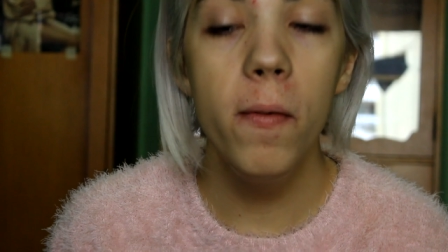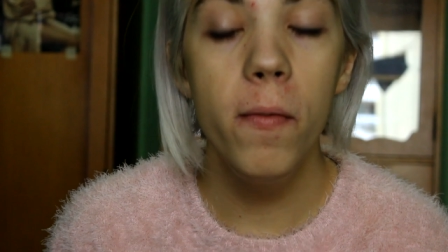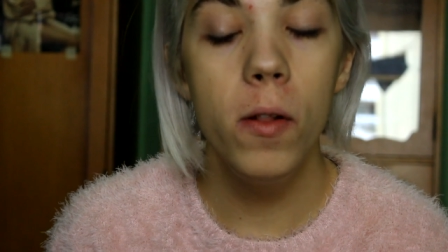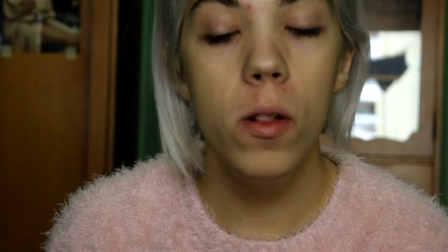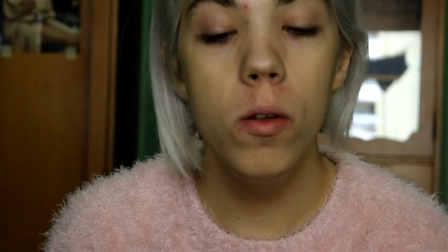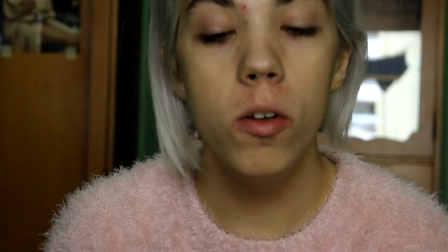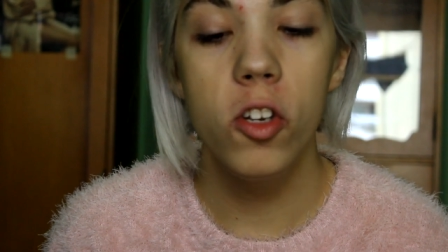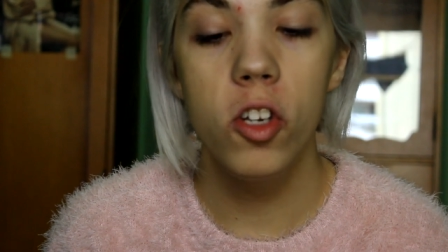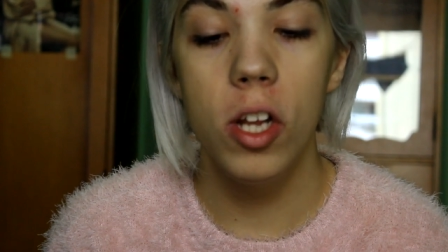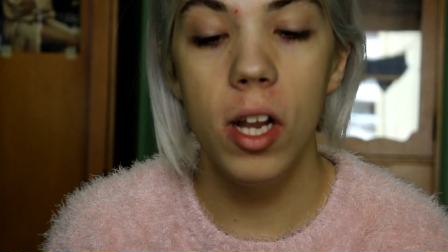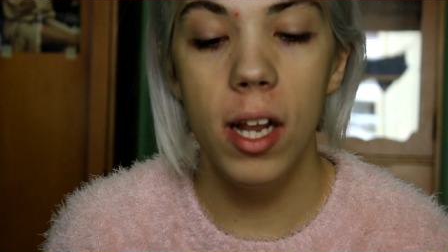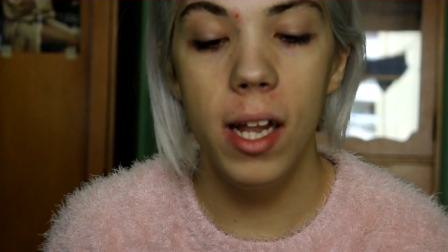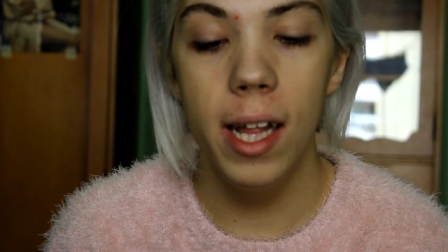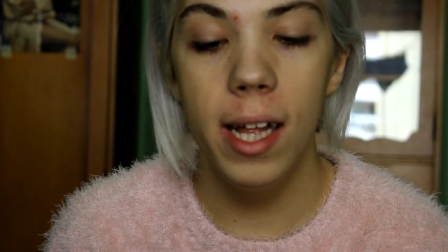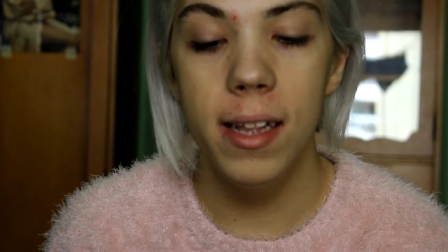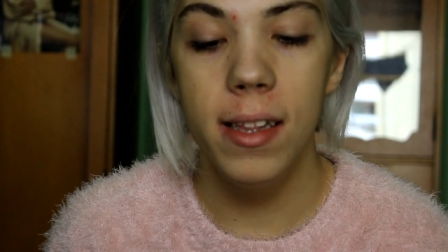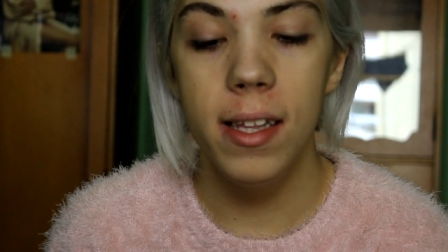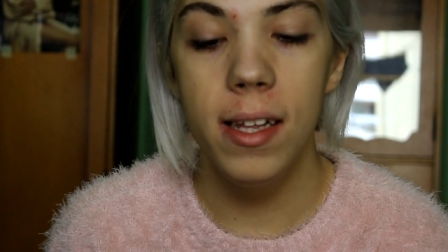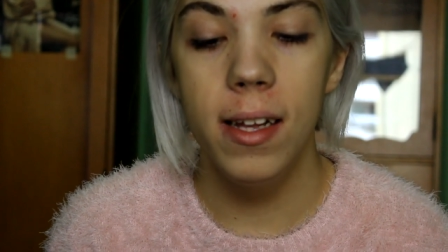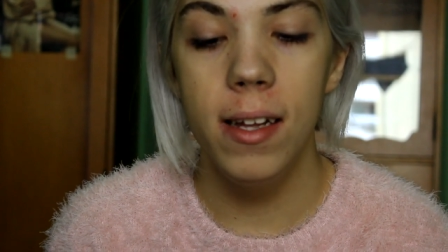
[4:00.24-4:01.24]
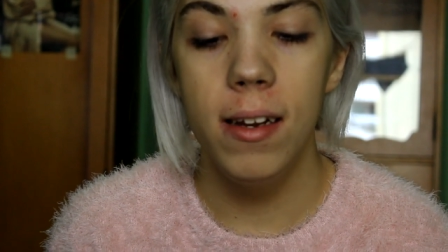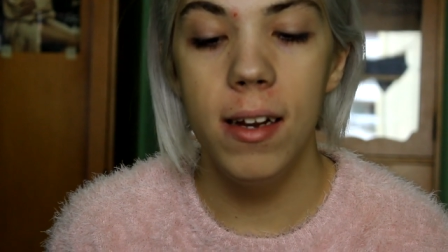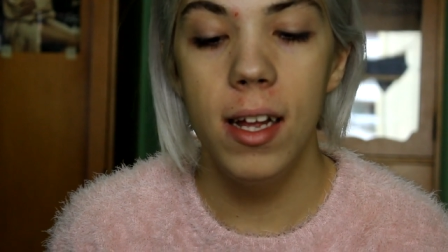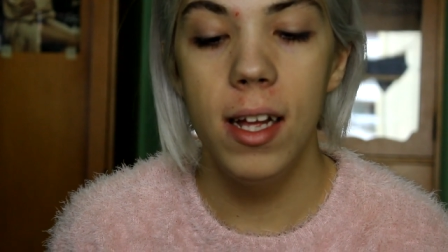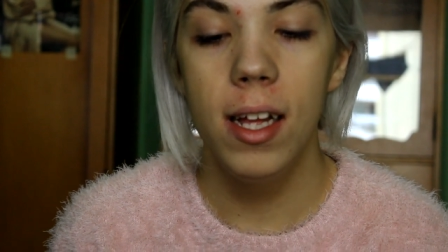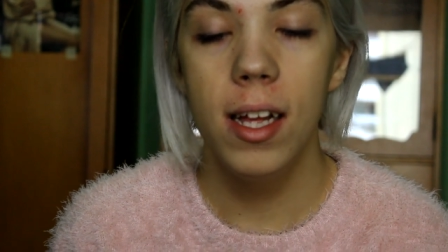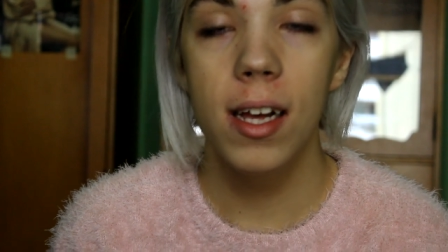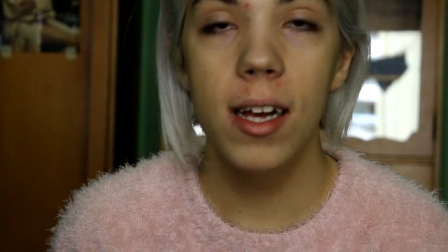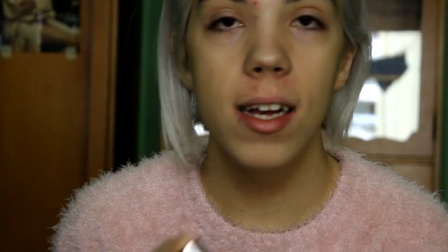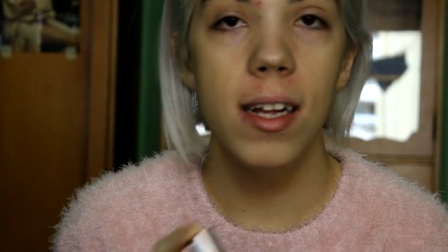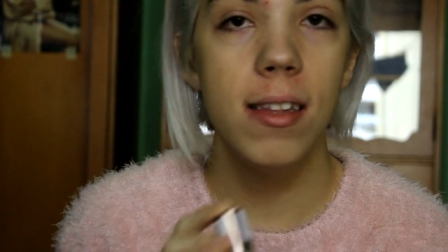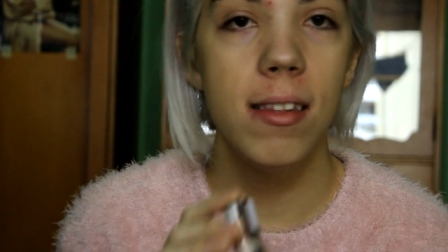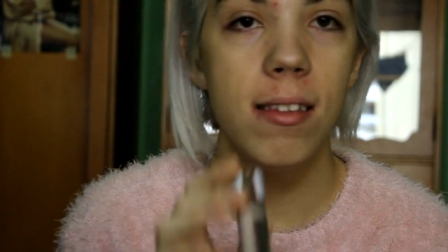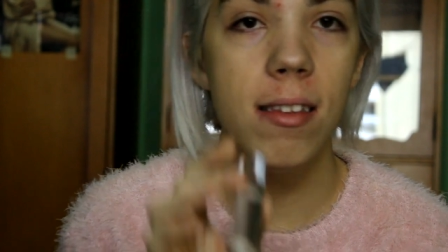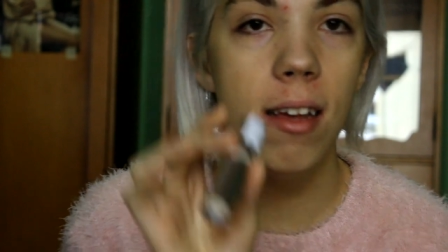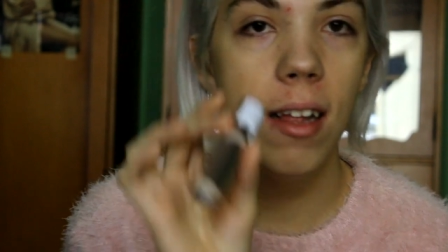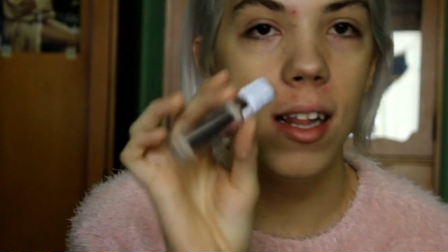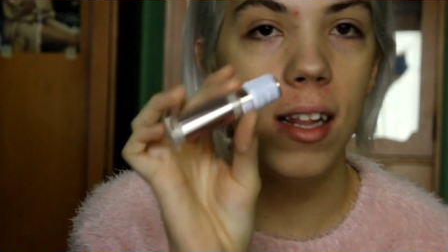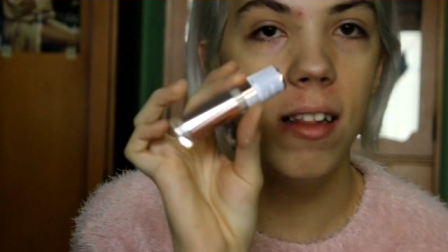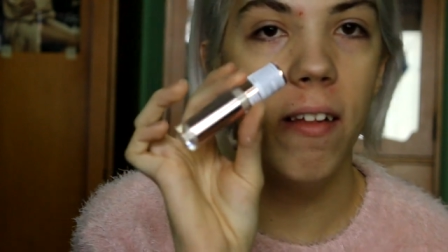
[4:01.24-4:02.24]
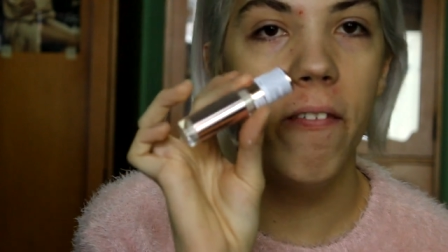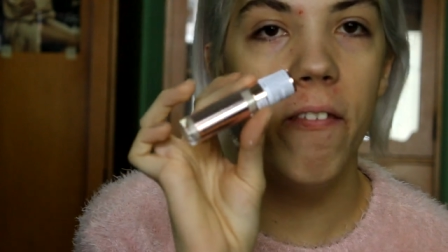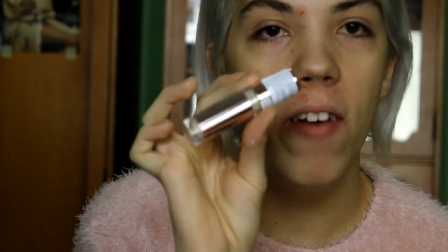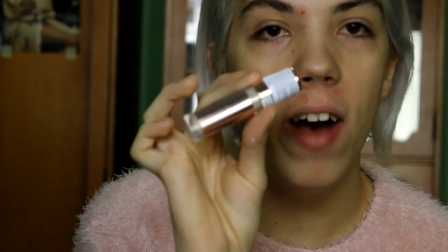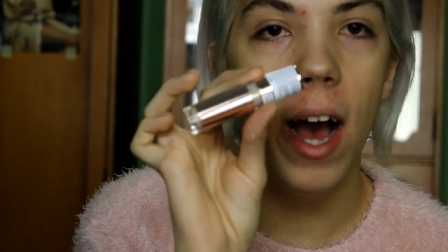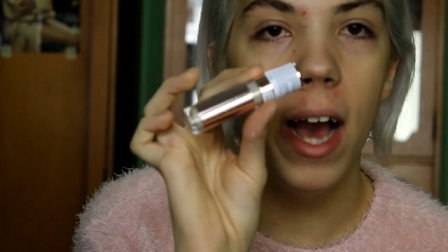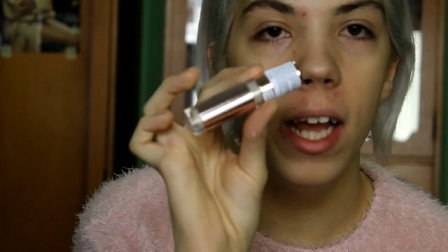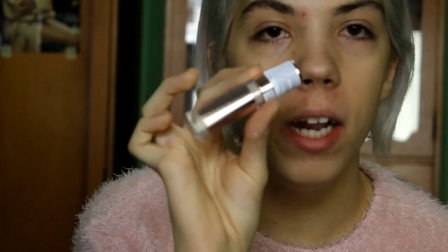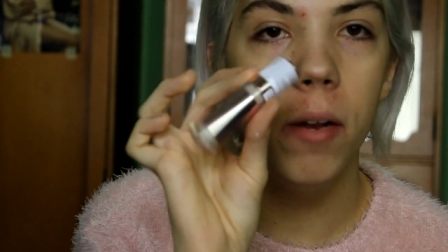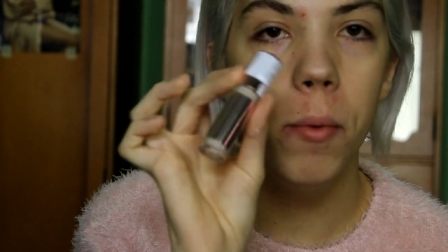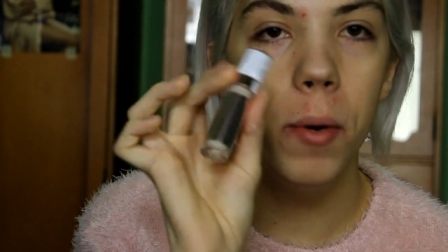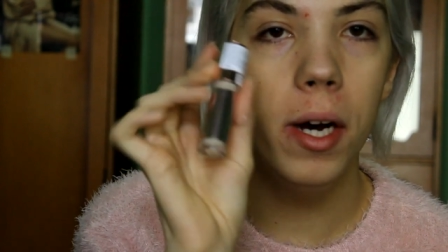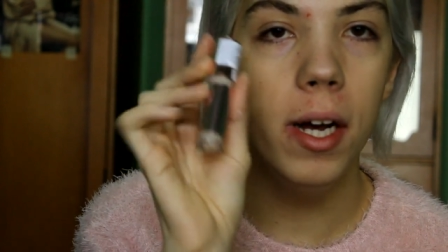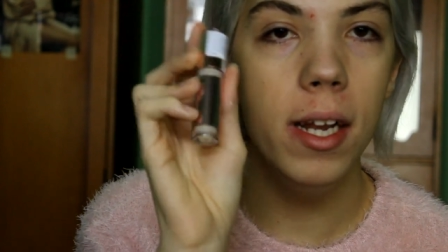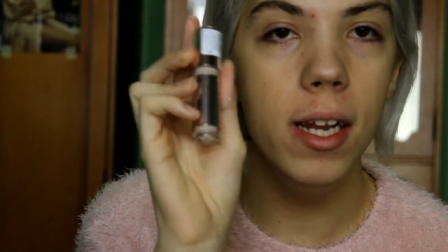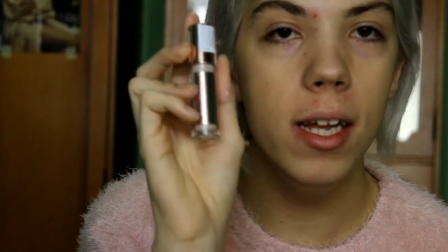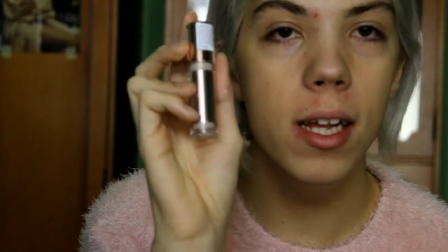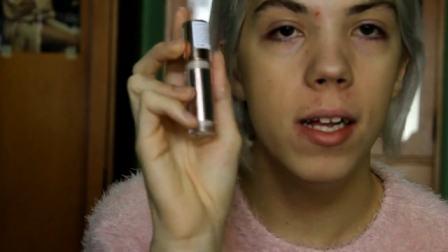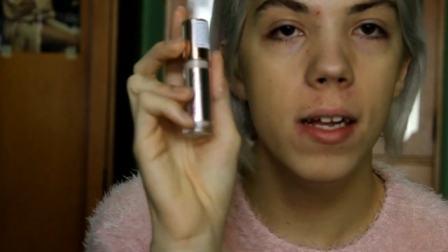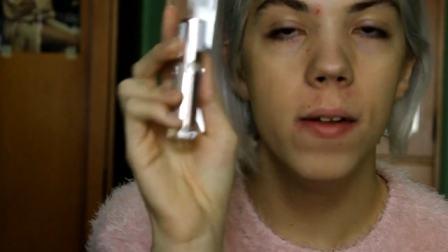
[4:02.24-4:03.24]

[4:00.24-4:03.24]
Revolution London Conceal in the Fine one.